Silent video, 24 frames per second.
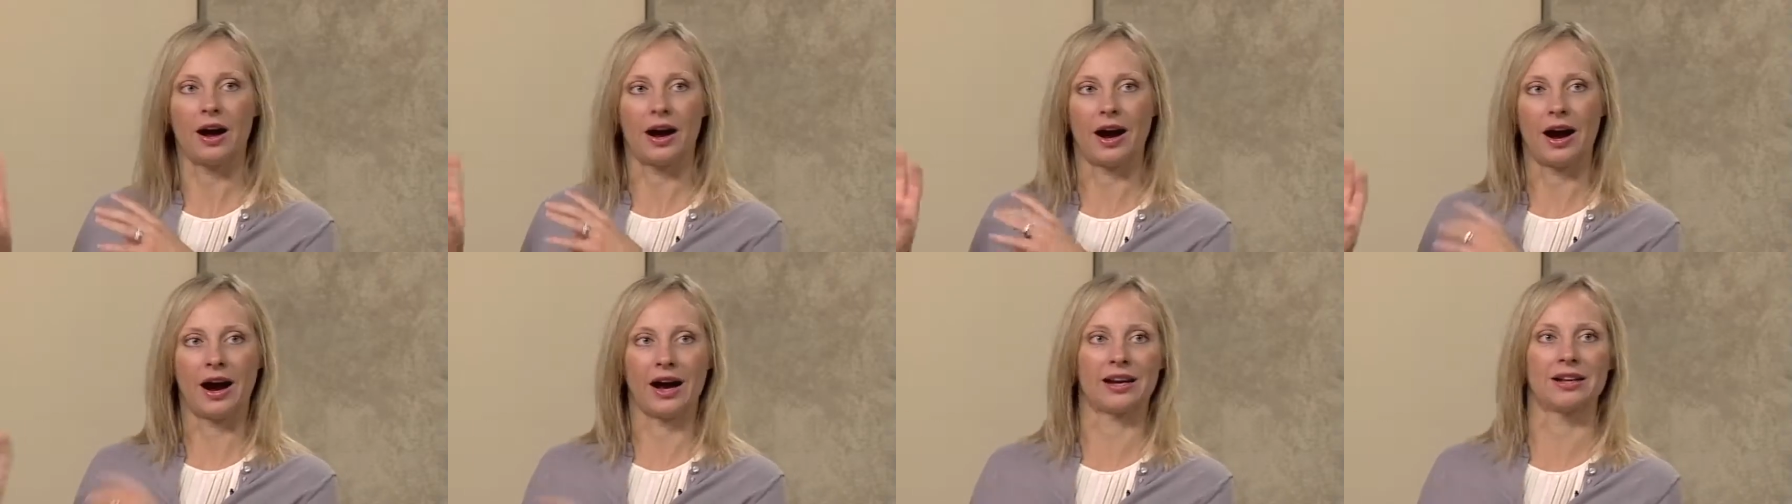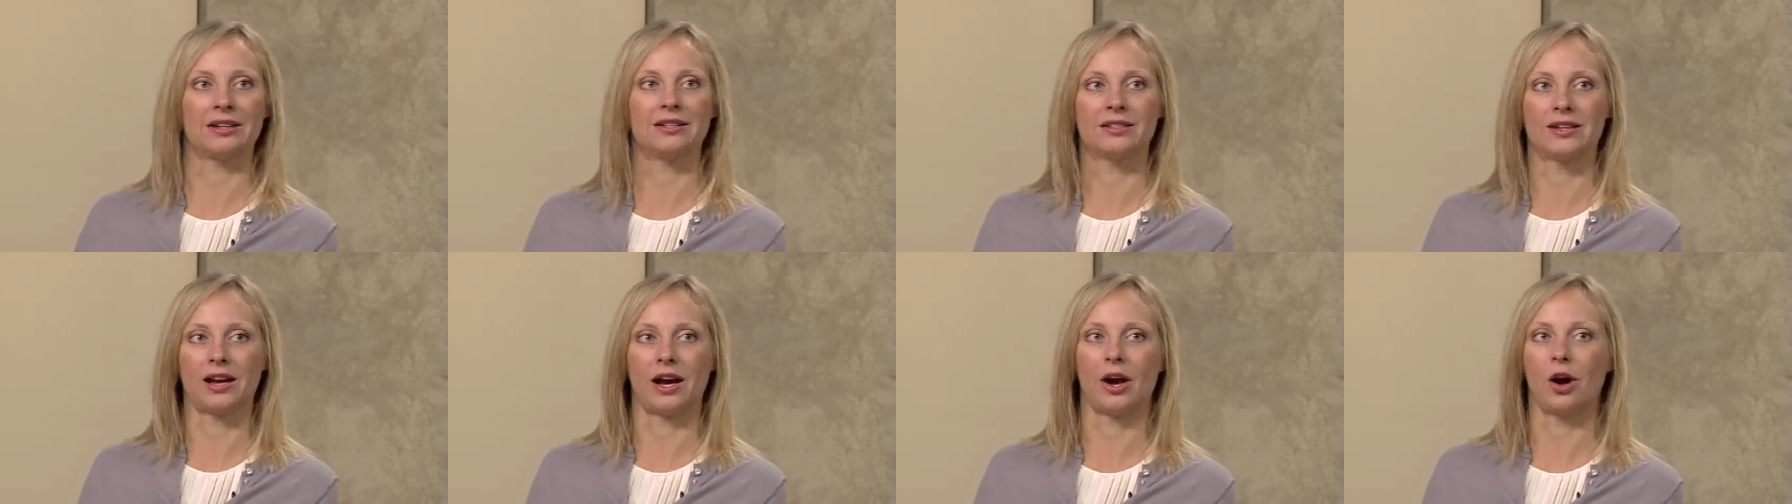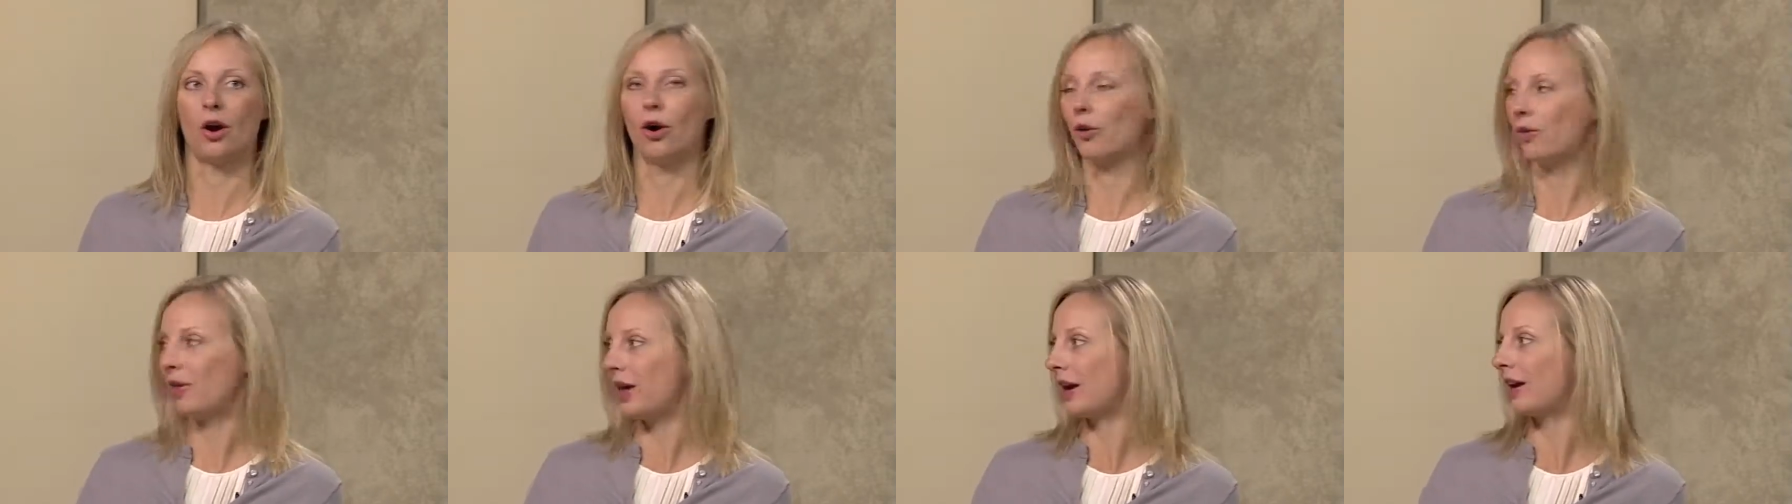I can say,
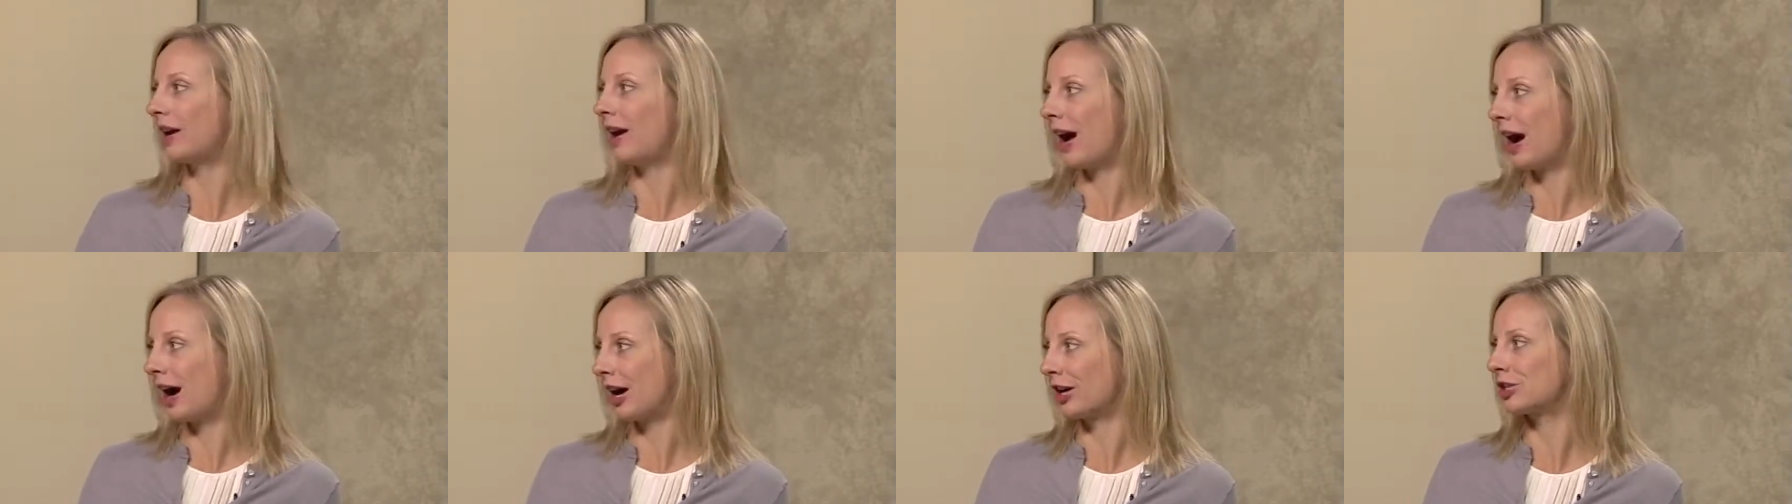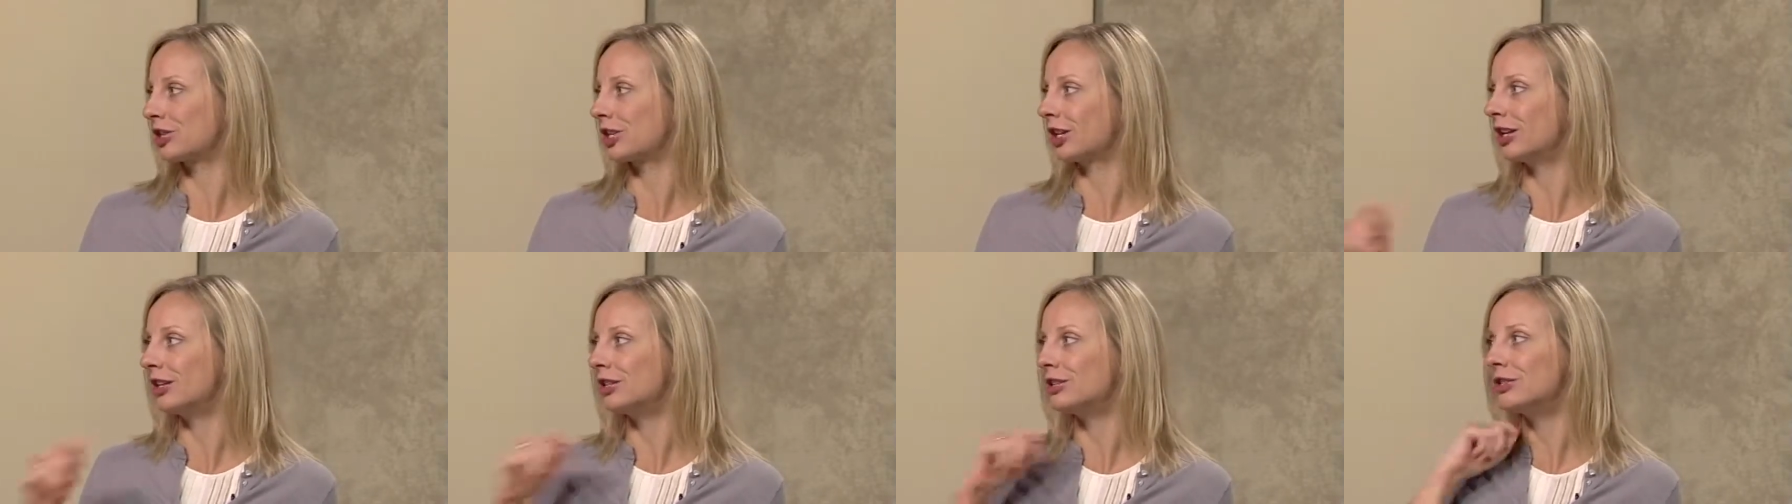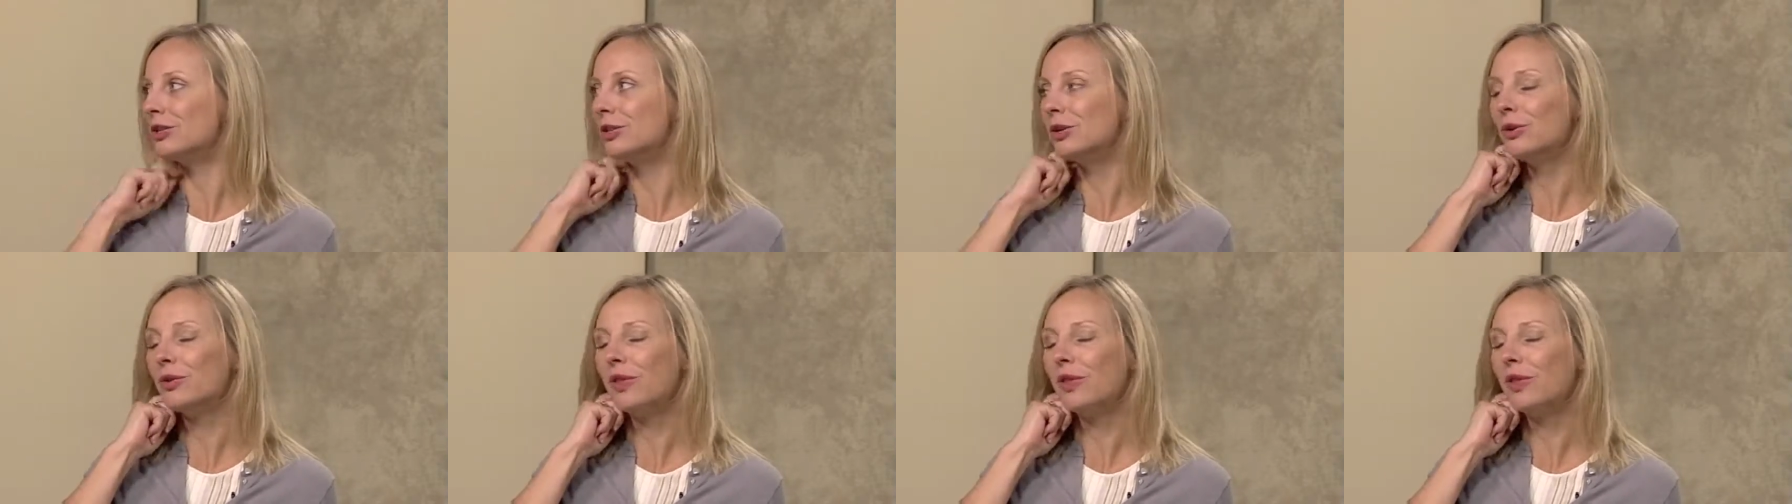oh, they can actually do